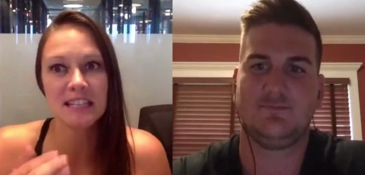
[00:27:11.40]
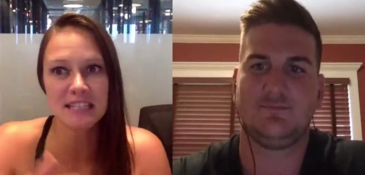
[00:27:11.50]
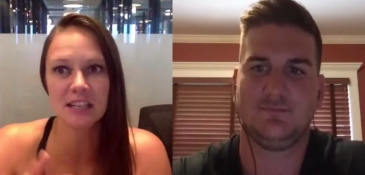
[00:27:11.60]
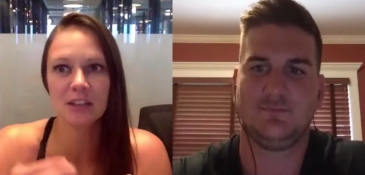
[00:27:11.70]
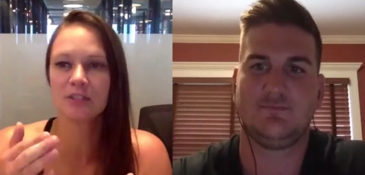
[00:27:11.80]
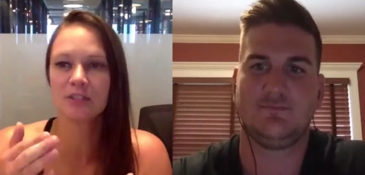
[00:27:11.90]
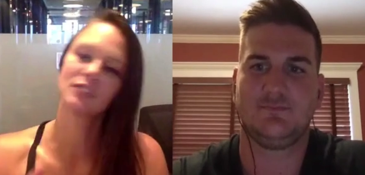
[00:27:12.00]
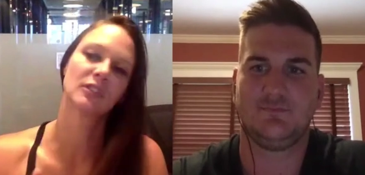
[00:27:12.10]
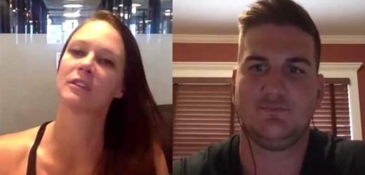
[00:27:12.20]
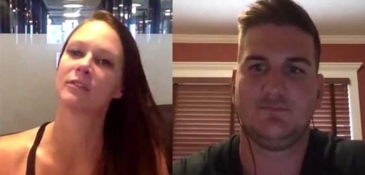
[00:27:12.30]
Speaker 1: continued to
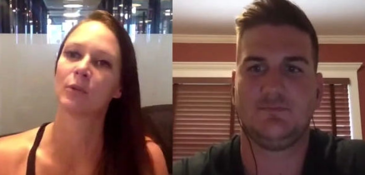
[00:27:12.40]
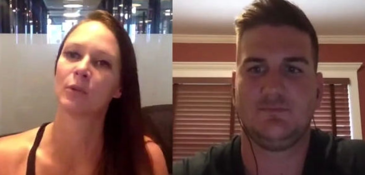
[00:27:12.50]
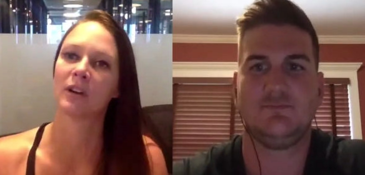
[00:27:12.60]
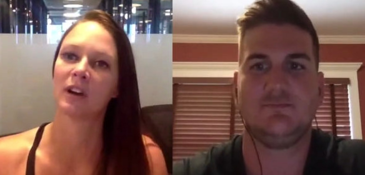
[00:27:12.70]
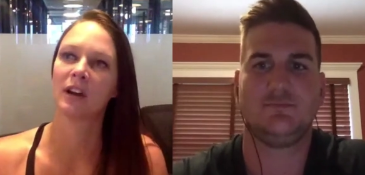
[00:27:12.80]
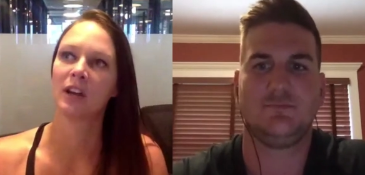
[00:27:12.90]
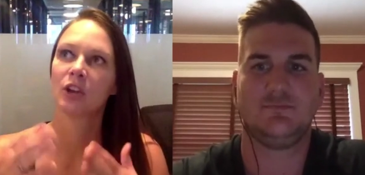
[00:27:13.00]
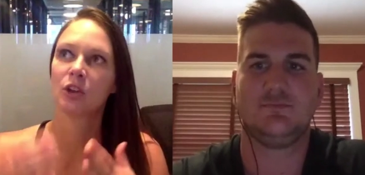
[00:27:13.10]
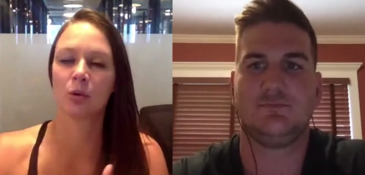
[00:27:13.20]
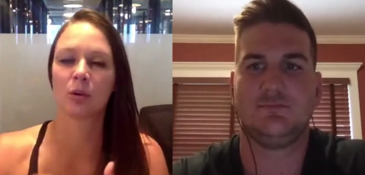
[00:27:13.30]
look for
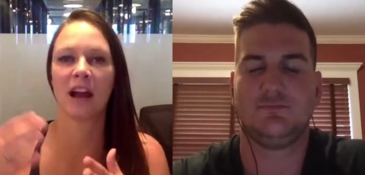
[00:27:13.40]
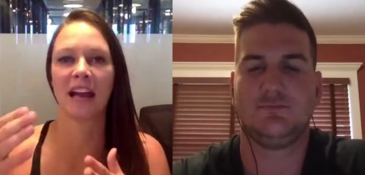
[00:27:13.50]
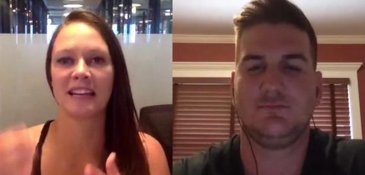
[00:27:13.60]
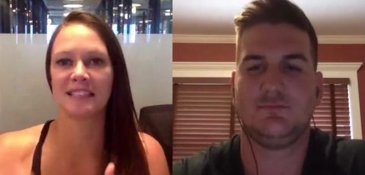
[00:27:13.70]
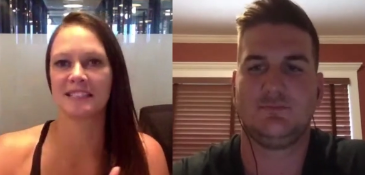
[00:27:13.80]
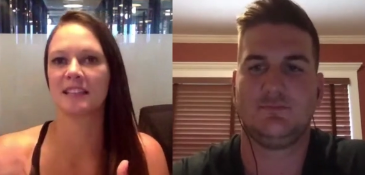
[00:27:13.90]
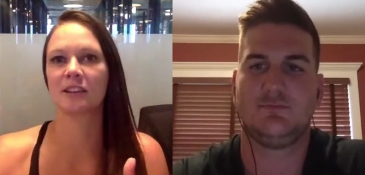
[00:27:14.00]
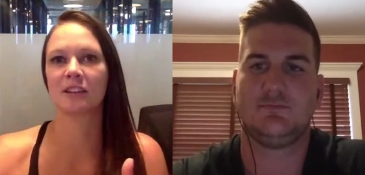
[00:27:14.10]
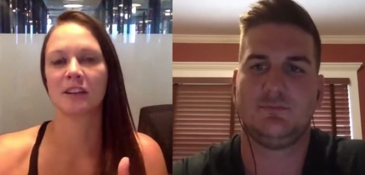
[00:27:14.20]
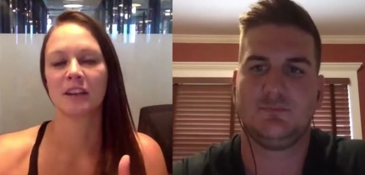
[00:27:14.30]
your
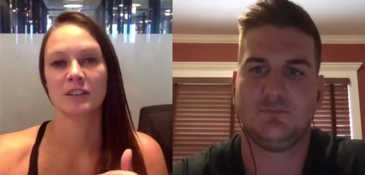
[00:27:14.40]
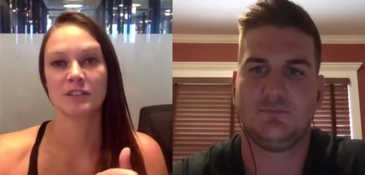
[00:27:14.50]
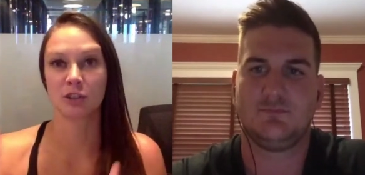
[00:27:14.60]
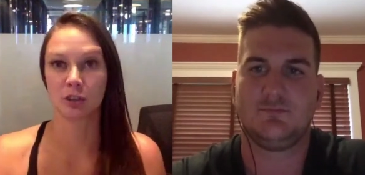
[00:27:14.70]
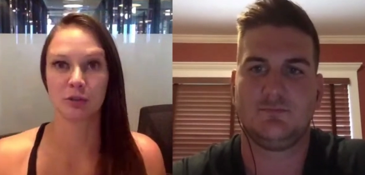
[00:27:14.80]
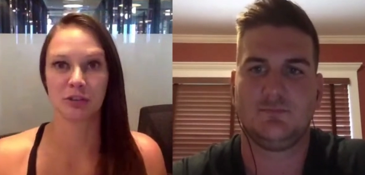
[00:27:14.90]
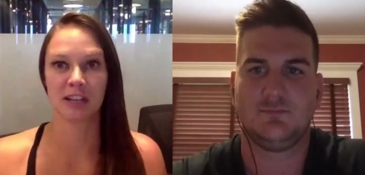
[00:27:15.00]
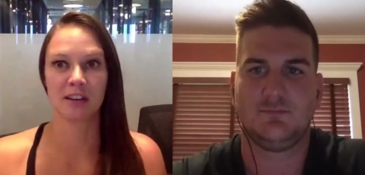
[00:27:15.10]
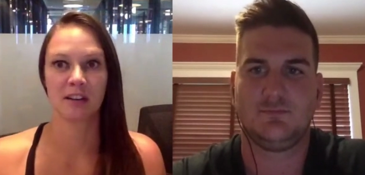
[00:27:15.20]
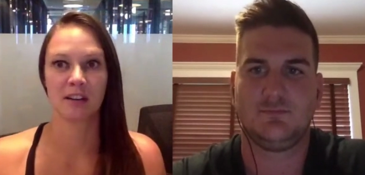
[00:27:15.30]
ideal
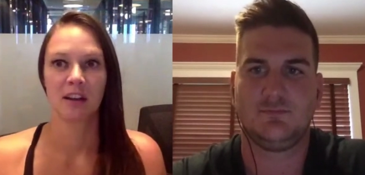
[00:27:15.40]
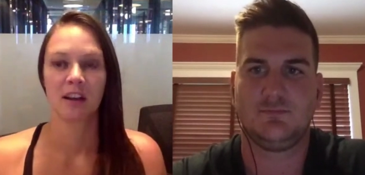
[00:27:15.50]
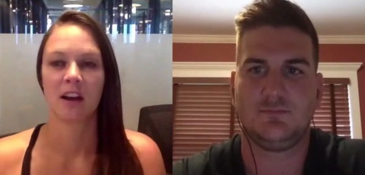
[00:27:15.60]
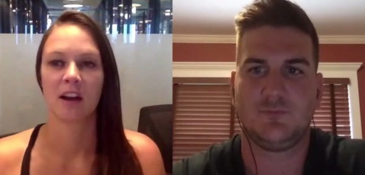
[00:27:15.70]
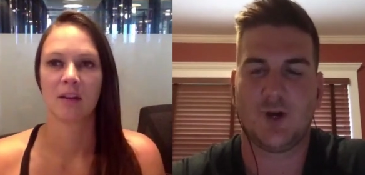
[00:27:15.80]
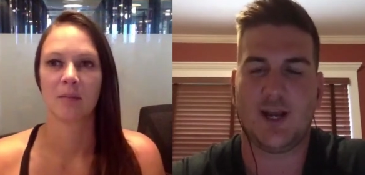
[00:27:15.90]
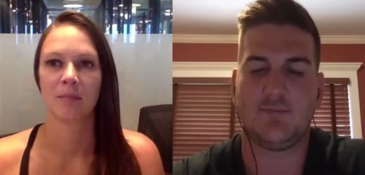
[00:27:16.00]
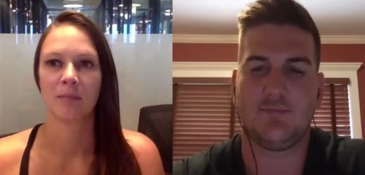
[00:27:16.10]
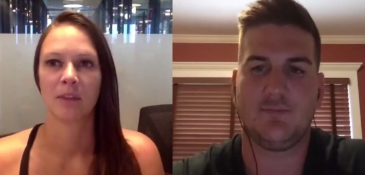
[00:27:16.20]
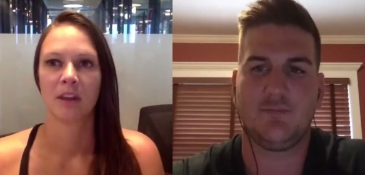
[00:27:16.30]
solution. Um,
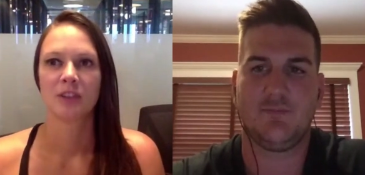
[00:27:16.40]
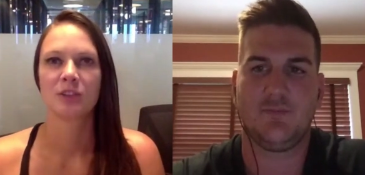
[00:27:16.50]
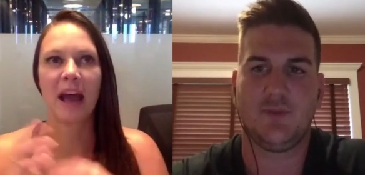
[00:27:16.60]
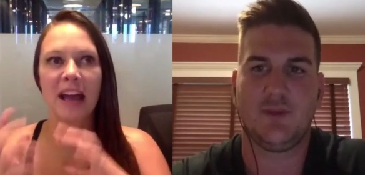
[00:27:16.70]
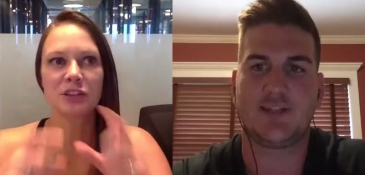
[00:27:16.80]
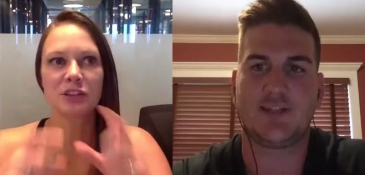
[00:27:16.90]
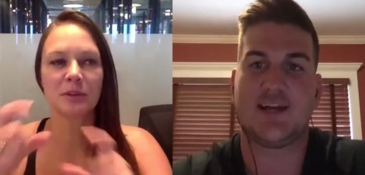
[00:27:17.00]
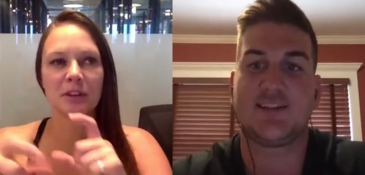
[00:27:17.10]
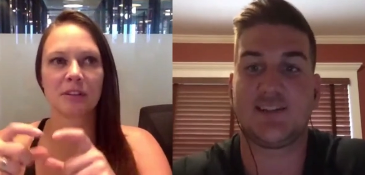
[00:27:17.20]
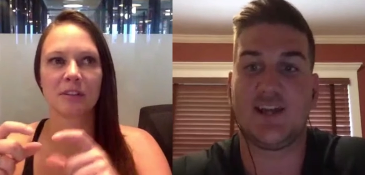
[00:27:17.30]
right. So, it's
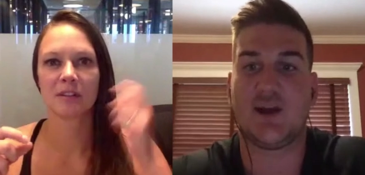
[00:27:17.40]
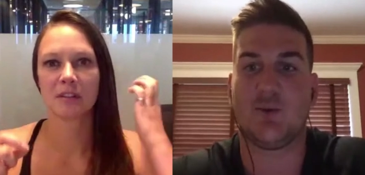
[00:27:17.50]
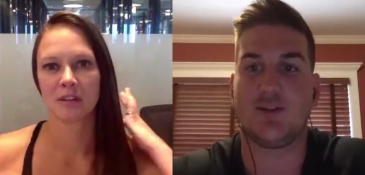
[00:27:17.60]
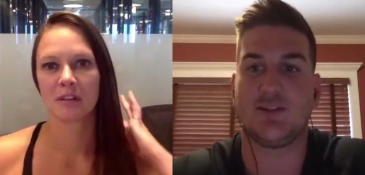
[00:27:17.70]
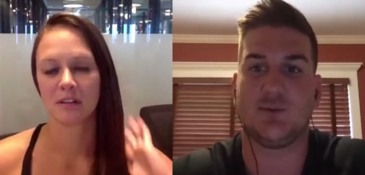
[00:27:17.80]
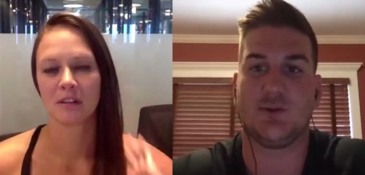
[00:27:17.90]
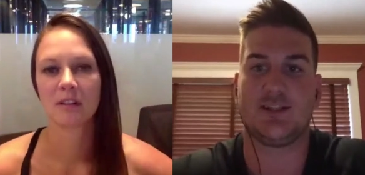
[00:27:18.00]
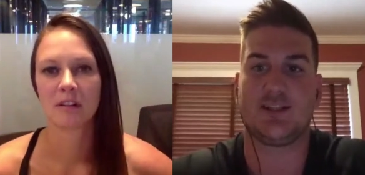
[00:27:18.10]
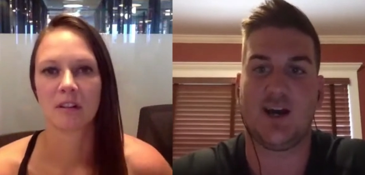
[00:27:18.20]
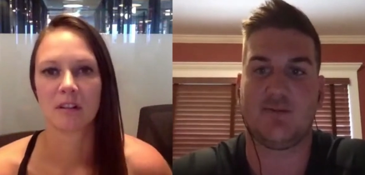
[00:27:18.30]
not to
Speaker 2: say that wasn't
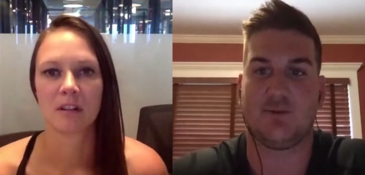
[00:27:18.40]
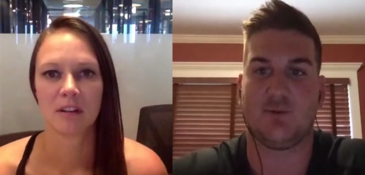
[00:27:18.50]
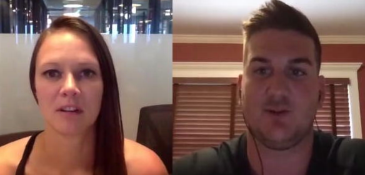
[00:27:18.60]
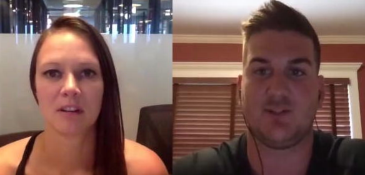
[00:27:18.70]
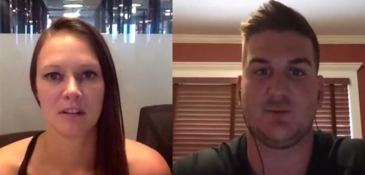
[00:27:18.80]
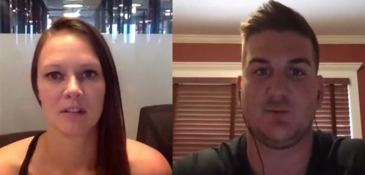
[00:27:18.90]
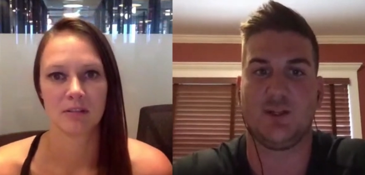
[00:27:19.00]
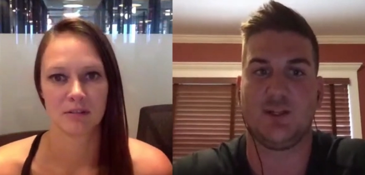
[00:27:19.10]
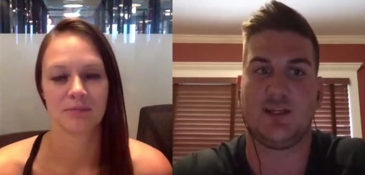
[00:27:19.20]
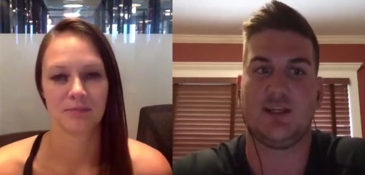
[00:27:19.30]
really tough or wasn't
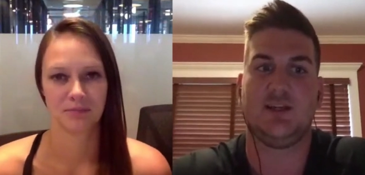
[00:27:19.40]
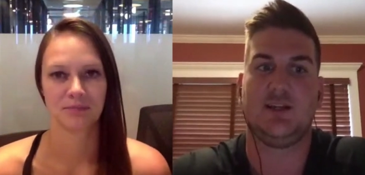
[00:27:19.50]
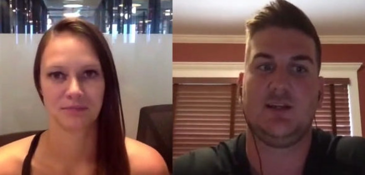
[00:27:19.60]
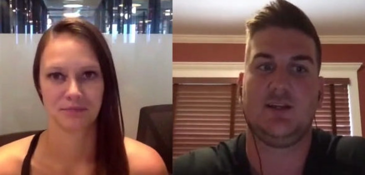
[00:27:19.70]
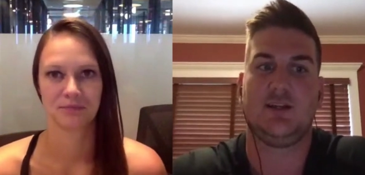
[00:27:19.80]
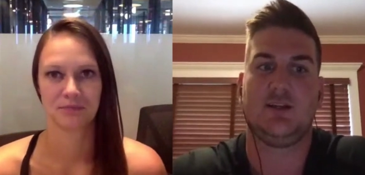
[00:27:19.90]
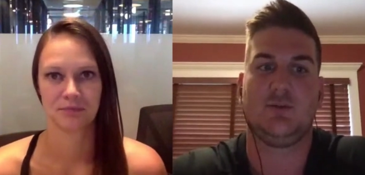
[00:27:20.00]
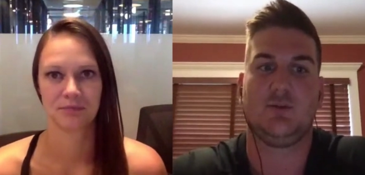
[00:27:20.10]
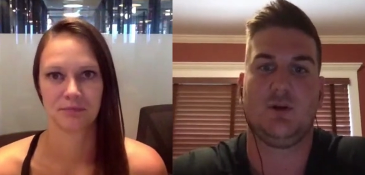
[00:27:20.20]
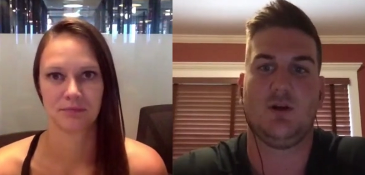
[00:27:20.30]
really
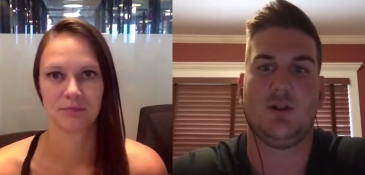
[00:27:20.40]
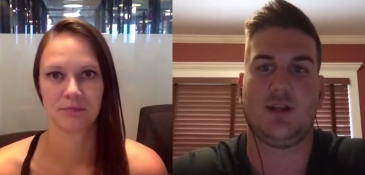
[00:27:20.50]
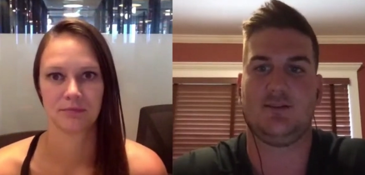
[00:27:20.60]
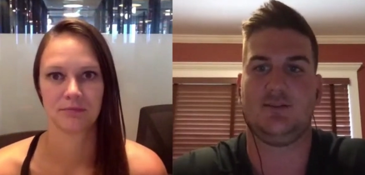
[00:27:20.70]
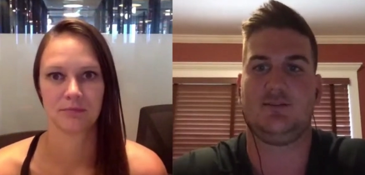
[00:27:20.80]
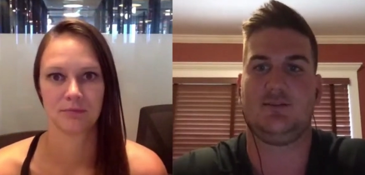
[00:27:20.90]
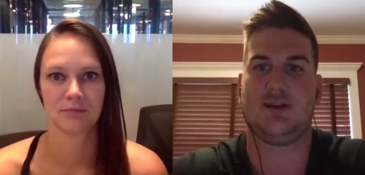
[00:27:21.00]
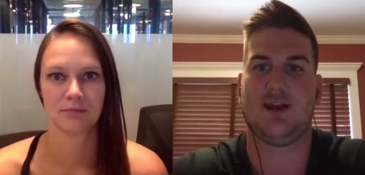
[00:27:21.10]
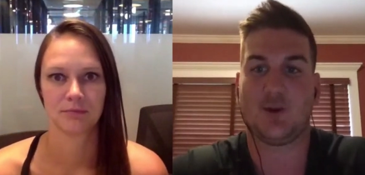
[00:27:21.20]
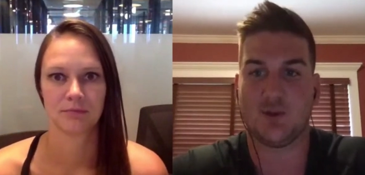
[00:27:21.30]
like
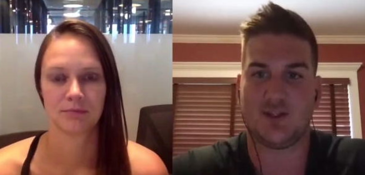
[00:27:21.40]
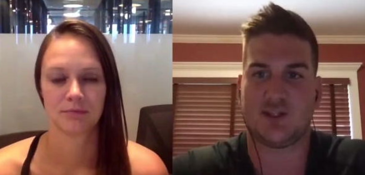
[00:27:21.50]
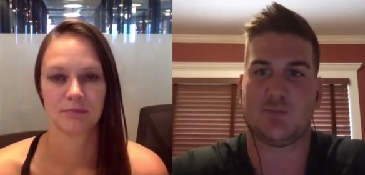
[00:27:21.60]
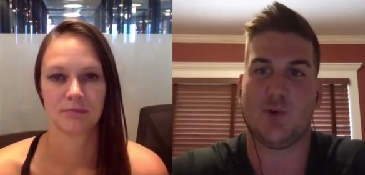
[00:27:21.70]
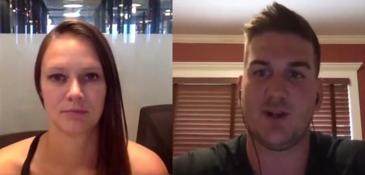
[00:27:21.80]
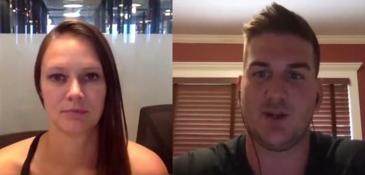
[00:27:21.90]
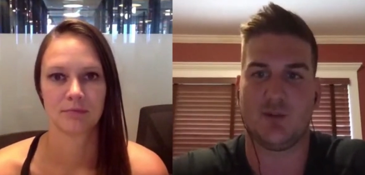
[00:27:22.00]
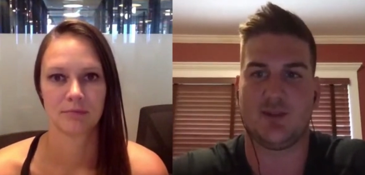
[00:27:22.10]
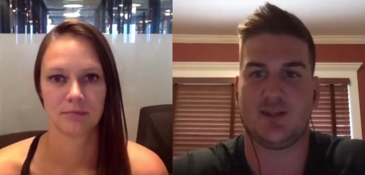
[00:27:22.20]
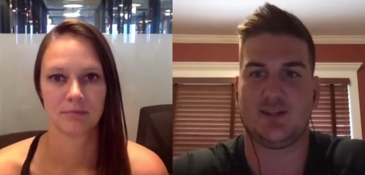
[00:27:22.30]
I get really disappointed
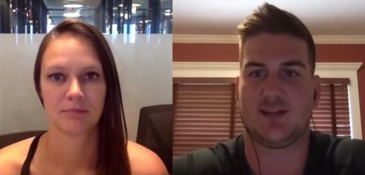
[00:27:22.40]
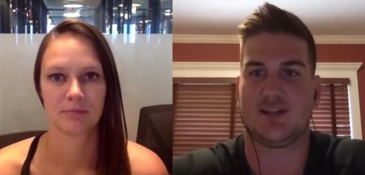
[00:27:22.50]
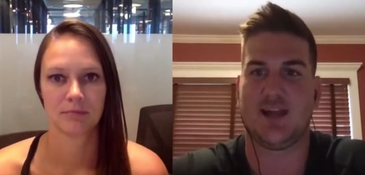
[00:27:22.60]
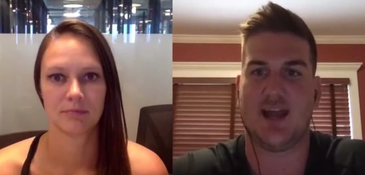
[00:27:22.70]
when things like that